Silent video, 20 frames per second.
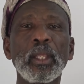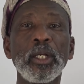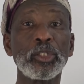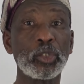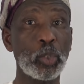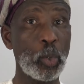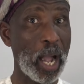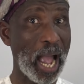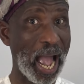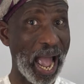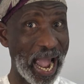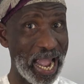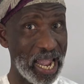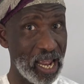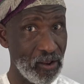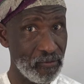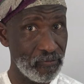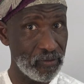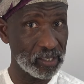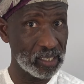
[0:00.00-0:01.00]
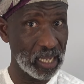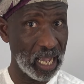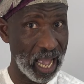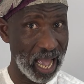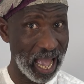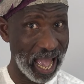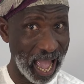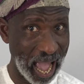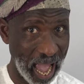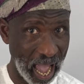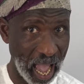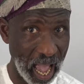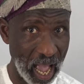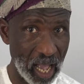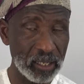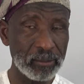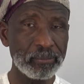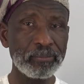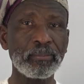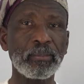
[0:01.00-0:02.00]
So, ayn fatha
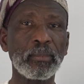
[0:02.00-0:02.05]
a,